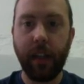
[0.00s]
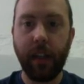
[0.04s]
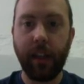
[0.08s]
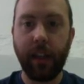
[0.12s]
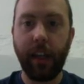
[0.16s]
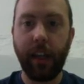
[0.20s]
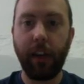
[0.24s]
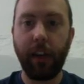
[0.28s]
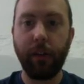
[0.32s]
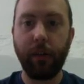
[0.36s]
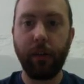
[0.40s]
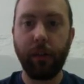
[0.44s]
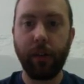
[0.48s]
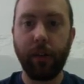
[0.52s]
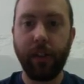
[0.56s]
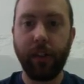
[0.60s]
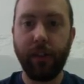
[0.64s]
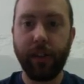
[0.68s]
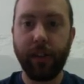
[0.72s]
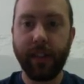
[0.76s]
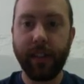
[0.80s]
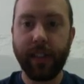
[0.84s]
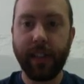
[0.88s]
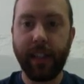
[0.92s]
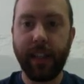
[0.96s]
Now, you
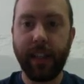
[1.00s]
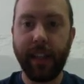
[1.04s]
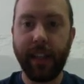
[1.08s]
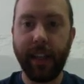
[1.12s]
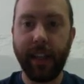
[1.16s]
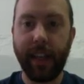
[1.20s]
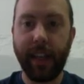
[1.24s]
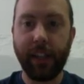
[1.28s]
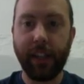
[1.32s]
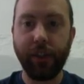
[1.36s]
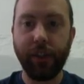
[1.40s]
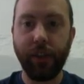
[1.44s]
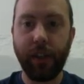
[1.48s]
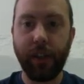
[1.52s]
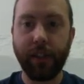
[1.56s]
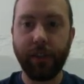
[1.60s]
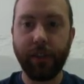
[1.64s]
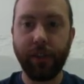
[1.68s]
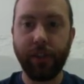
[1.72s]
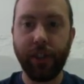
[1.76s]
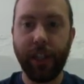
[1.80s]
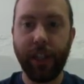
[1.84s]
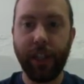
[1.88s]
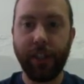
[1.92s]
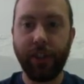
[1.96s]
can see the electrons are
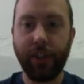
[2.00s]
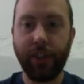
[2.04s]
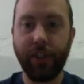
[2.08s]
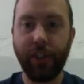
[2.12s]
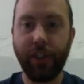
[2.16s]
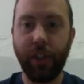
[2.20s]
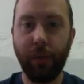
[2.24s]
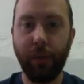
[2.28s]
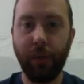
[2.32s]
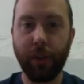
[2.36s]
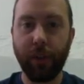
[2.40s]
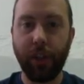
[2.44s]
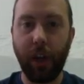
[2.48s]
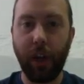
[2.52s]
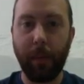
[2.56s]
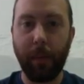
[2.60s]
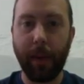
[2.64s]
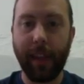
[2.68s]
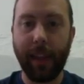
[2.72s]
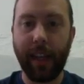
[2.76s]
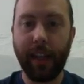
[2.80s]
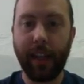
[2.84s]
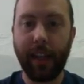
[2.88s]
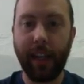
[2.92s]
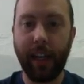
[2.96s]
changing too. We'll talk
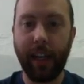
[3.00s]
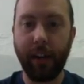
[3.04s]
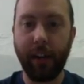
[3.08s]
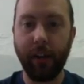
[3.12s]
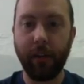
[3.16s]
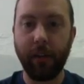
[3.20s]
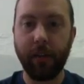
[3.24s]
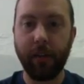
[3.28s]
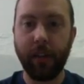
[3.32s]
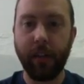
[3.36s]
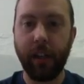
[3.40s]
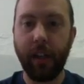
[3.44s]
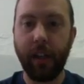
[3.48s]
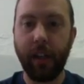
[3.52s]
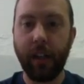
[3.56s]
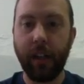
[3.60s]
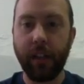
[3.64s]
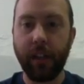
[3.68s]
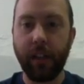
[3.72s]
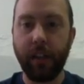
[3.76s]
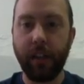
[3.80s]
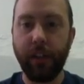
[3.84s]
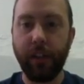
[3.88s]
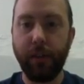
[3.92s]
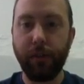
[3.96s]
about that later.
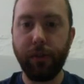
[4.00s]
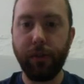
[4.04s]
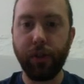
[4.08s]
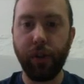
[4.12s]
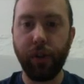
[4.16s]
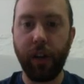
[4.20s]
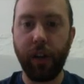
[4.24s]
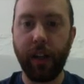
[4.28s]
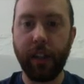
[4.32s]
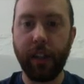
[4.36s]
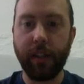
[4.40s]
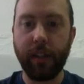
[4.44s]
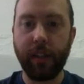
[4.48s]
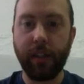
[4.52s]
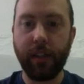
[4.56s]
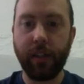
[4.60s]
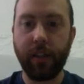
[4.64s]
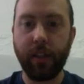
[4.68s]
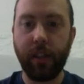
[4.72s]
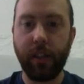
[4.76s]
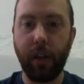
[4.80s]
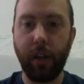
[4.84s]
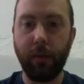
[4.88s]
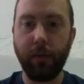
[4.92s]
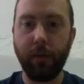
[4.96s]
The neutrons
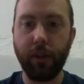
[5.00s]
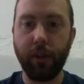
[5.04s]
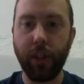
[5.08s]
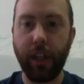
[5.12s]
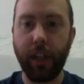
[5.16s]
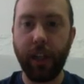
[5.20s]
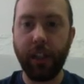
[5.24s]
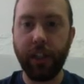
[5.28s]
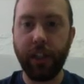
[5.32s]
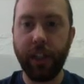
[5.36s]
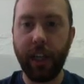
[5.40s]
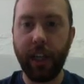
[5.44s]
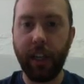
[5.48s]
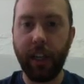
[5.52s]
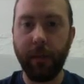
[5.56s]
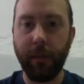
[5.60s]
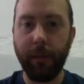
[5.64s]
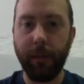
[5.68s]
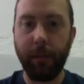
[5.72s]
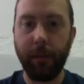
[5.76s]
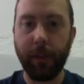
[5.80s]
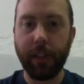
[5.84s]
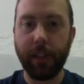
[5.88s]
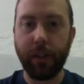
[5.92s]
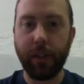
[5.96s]
don't change the
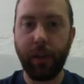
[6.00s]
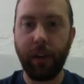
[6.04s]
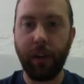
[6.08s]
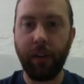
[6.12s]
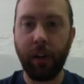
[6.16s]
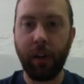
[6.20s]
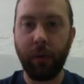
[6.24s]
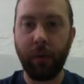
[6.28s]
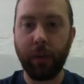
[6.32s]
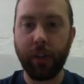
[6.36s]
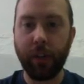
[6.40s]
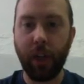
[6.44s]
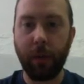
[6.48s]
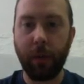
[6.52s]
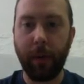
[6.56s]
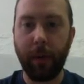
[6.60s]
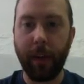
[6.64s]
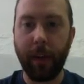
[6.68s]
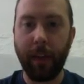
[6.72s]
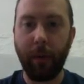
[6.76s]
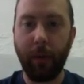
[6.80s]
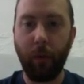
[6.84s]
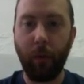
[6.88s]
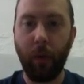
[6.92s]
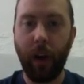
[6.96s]
element whatsoever. We'll talk
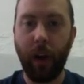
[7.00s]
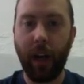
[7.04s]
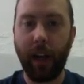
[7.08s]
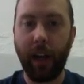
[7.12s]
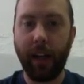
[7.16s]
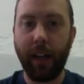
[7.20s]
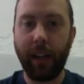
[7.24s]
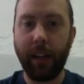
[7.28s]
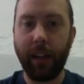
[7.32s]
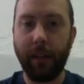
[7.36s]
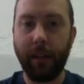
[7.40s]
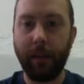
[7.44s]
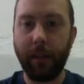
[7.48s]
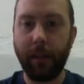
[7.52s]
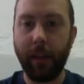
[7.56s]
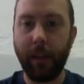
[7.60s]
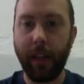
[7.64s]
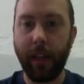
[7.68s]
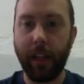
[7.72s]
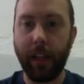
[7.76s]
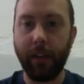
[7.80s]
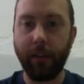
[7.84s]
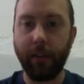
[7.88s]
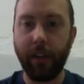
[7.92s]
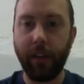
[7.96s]
about why
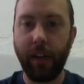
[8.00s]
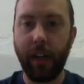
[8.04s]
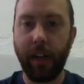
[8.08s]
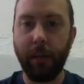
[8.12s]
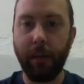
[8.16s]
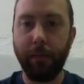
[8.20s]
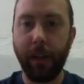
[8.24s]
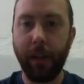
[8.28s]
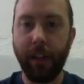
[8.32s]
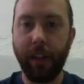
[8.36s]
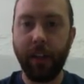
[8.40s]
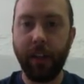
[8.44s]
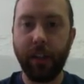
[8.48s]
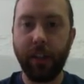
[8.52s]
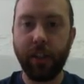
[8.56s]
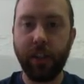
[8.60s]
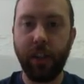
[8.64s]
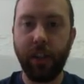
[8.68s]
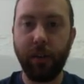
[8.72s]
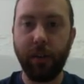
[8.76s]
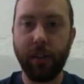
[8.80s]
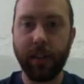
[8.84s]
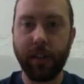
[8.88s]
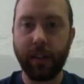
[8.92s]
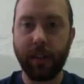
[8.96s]
later on. But just
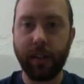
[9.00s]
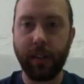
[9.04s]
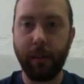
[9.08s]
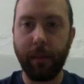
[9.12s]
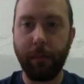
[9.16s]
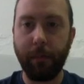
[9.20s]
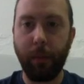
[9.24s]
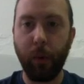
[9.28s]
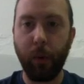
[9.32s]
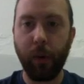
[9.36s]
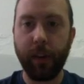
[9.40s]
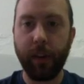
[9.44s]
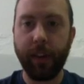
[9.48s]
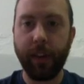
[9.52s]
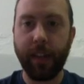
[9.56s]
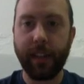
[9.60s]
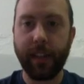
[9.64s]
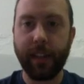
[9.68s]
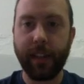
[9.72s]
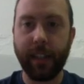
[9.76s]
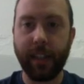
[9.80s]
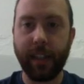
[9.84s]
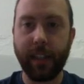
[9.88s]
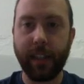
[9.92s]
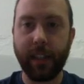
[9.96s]
notice, the important thing
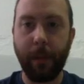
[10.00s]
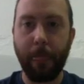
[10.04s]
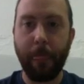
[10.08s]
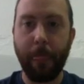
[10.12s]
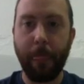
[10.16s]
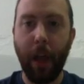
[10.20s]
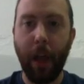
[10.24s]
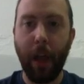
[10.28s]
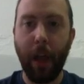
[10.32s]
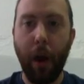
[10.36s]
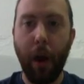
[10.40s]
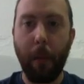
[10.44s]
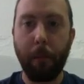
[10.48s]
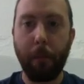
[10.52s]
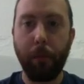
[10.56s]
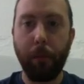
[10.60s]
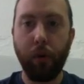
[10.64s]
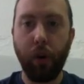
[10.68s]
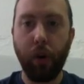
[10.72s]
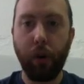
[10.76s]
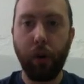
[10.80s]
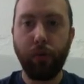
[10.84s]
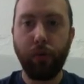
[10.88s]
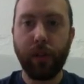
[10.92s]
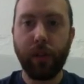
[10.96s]
is this.
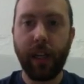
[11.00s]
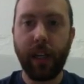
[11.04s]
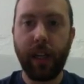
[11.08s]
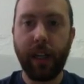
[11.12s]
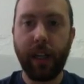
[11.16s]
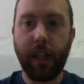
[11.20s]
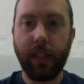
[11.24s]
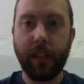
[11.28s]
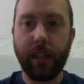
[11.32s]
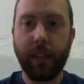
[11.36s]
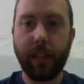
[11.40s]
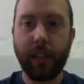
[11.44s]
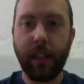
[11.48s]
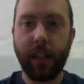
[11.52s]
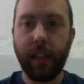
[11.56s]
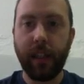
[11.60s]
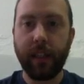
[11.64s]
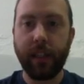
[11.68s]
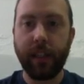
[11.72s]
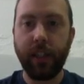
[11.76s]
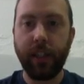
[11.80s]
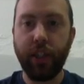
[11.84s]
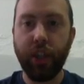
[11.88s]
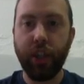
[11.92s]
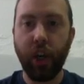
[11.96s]
Protons
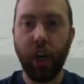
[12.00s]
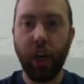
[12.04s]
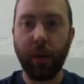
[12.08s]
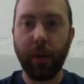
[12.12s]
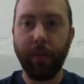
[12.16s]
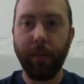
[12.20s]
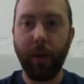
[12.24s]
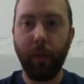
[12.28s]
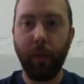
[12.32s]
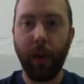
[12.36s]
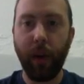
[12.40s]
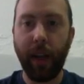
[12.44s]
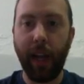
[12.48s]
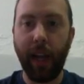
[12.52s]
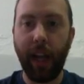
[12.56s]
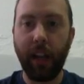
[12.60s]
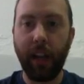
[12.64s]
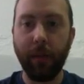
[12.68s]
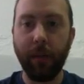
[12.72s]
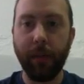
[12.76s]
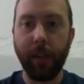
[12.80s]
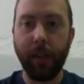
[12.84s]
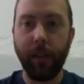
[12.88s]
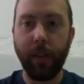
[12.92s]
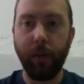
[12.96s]
determine what
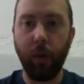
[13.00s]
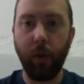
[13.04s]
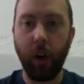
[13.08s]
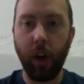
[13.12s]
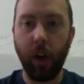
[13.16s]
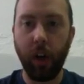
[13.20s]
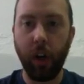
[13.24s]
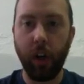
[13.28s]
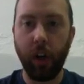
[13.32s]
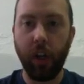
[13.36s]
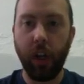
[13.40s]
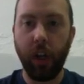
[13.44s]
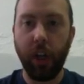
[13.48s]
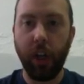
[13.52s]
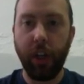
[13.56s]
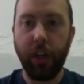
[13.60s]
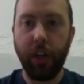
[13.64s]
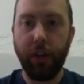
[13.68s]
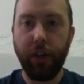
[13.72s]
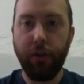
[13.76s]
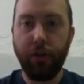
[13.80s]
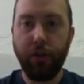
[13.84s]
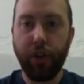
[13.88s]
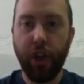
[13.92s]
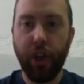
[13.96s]
element you are.
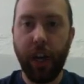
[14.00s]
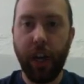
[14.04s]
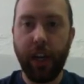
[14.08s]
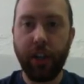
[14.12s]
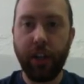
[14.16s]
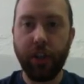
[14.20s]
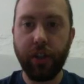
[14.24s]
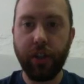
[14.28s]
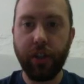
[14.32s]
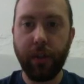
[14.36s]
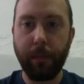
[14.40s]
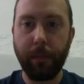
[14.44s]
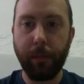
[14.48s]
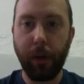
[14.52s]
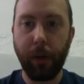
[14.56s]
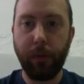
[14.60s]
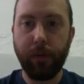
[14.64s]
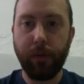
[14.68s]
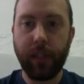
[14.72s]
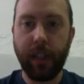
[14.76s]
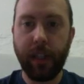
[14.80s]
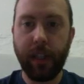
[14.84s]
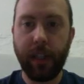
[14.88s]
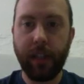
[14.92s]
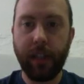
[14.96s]
You change the
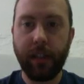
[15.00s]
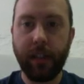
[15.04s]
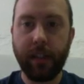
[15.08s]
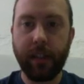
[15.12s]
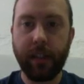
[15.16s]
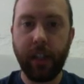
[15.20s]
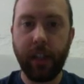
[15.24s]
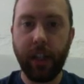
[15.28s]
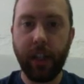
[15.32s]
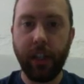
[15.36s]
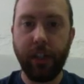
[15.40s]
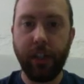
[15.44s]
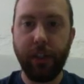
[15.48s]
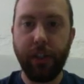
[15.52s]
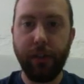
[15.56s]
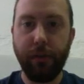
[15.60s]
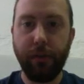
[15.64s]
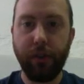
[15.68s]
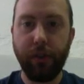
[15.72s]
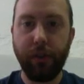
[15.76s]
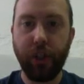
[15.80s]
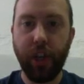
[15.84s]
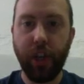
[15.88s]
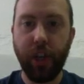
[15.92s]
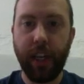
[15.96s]
protons, you
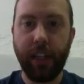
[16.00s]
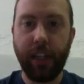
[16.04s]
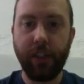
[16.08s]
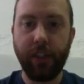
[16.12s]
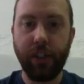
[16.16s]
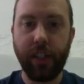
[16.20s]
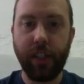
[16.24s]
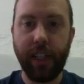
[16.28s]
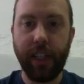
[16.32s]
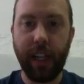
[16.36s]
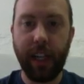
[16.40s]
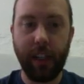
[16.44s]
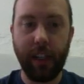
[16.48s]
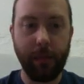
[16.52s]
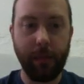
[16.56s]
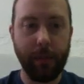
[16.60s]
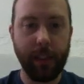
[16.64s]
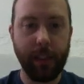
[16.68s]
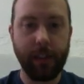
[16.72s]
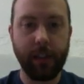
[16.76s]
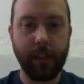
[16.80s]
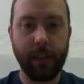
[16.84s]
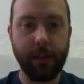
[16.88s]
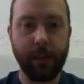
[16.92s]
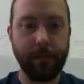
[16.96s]
change the
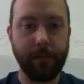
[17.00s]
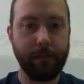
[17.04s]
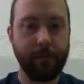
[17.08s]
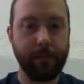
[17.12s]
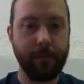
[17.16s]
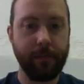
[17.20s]
element.